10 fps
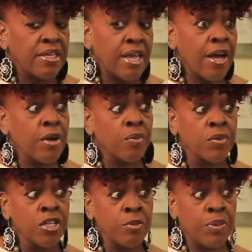Now
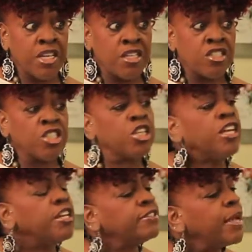I'm really paying
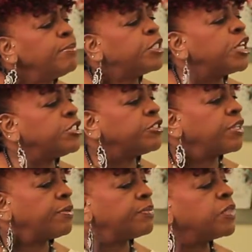attention. He said, I'm going to tell you
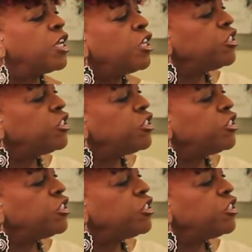something.